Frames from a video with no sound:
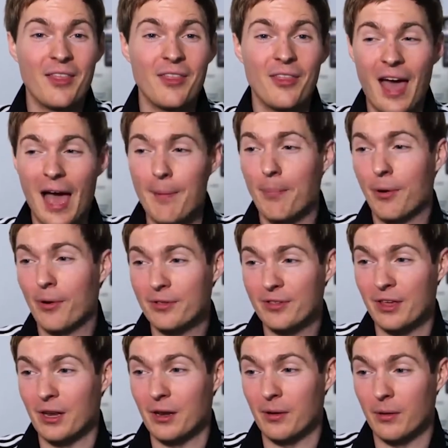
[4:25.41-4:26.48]
that
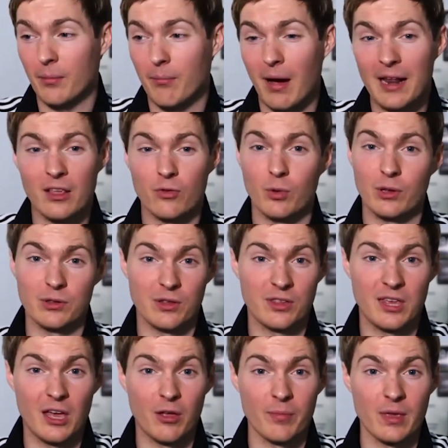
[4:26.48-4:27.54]
person might as well just
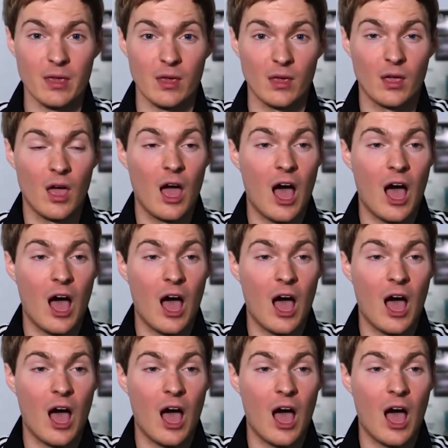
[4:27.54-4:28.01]
tell me,